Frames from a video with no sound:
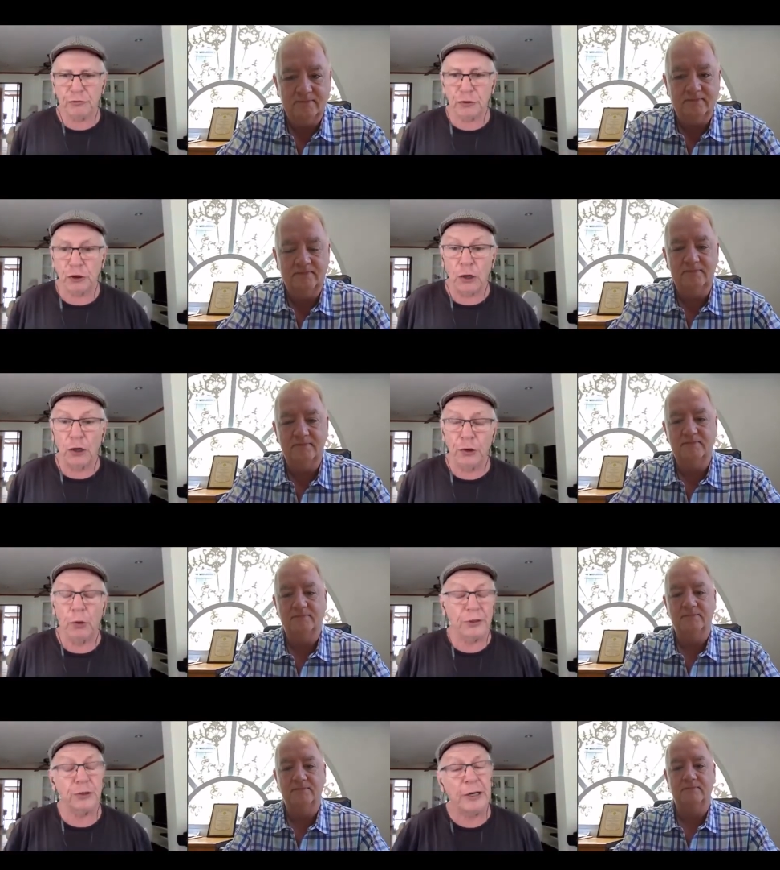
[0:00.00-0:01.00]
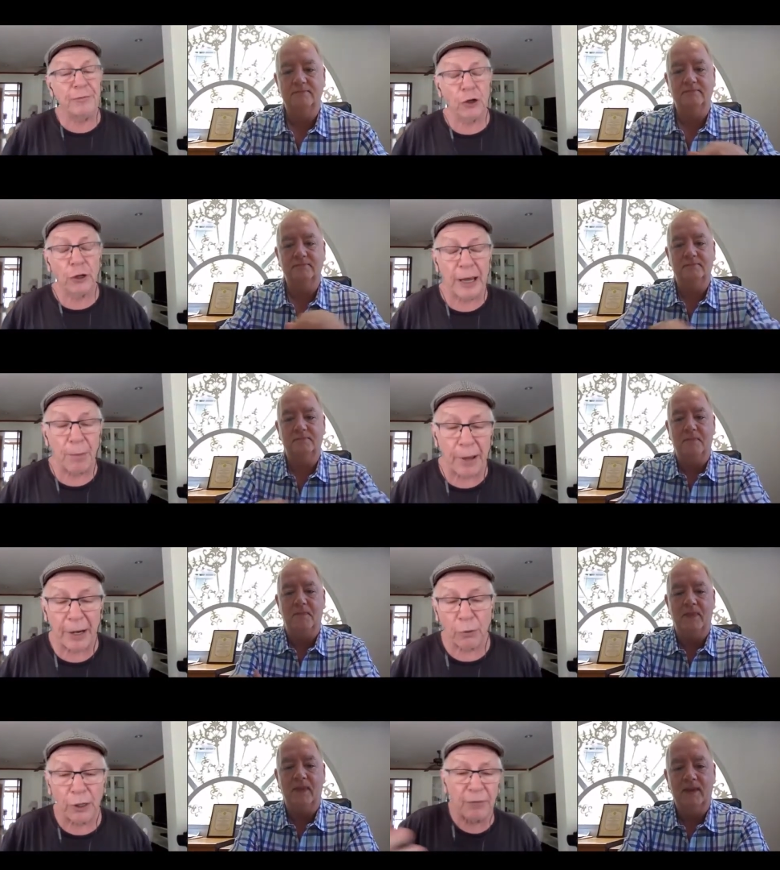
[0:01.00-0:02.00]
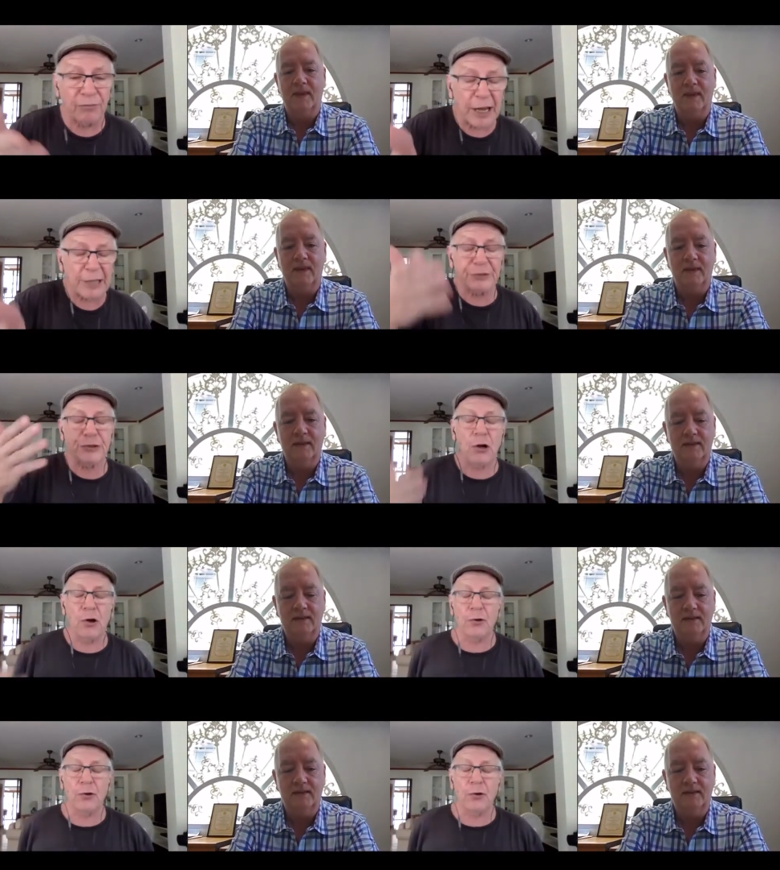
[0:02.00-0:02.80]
Speaker 1: going to do, and it's even going to get better. We're going to have guests on,